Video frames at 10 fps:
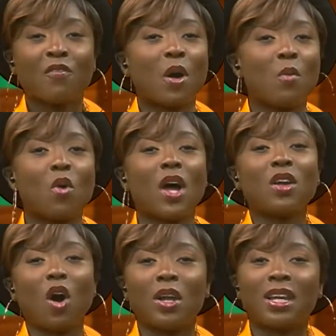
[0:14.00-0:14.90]
From one
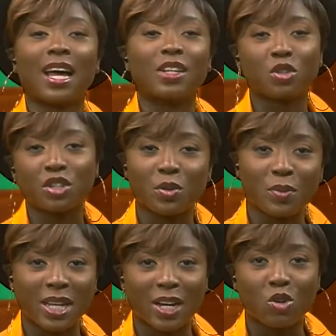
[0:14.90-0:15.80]
online social
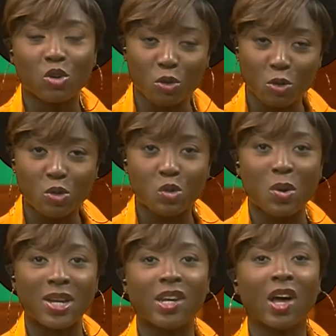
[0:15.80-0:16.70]
media guru to
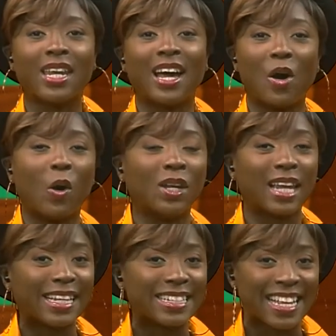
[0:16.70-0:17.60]
another
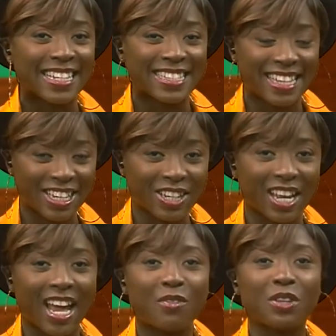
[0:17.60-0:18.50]
online sensation,
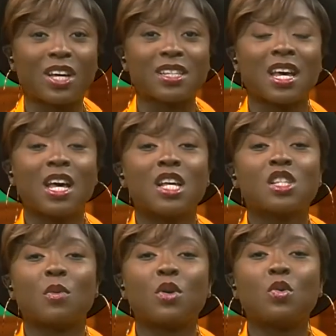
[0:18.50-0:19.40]
I have with us
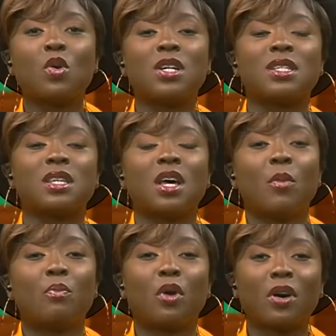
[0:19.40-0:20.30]
someone who has
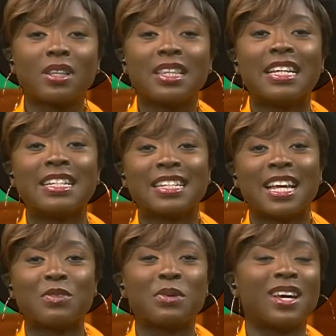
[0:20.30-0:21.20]
broken the
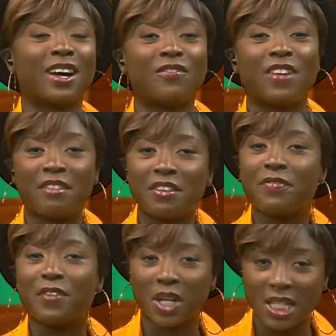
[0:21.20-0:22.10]
internet with her very
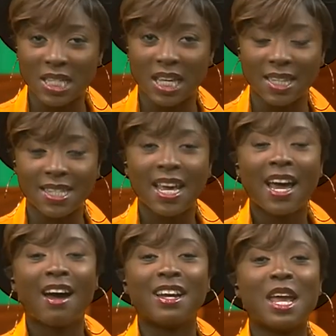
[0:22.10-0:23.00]
funny skits.
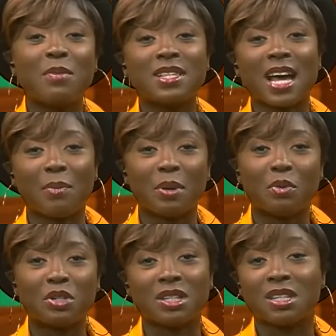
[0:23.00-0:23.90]
Her name is
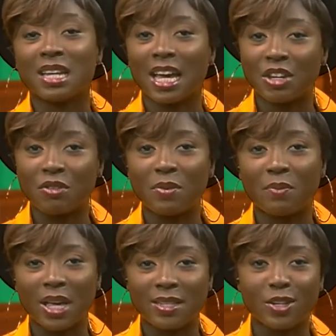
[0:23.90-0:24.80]
Abeeboo. She's a Nigerian
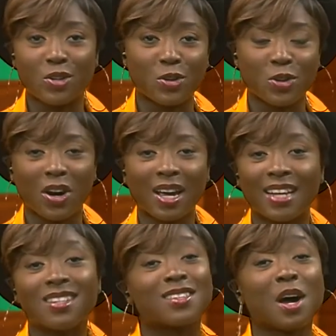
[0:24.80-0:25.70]
based in New York, and
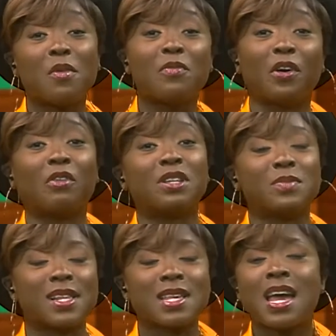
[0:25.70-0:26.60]
she's come home for
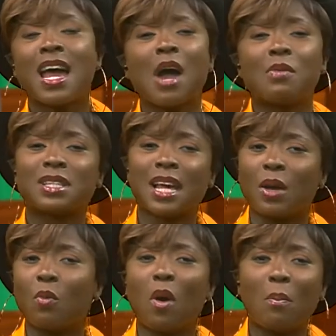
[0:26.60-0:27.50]
Christmas. And we decided
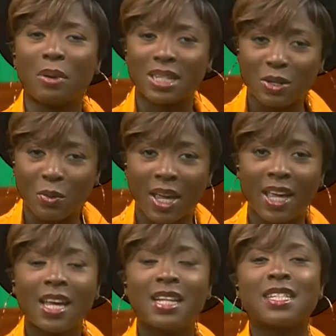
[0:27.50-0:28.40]
what better way
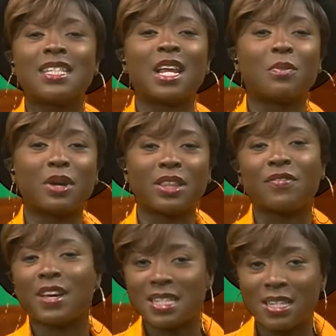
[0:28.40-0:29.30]
to celebrate the
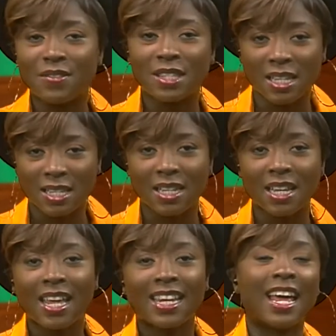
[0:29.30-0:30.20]
festive season
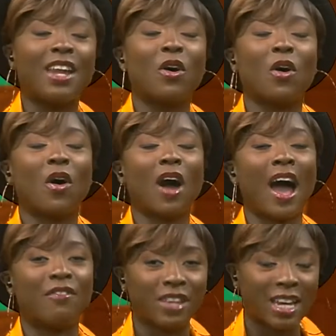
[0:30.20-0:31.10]
than
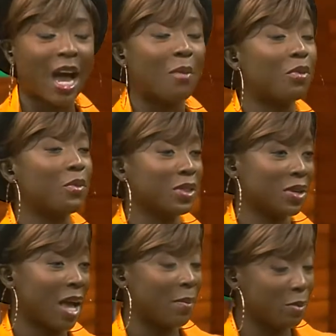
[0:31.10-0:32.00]
having Abu with us,
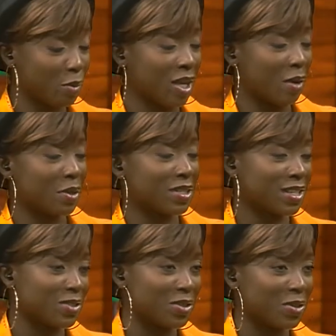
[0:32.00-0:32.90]
Abeeboo here with us in the
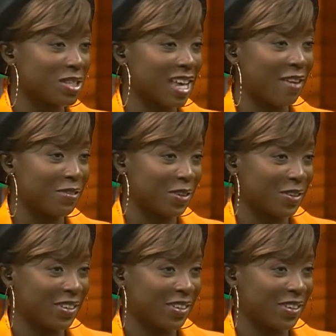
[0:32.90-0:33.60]
studio. Good to have you.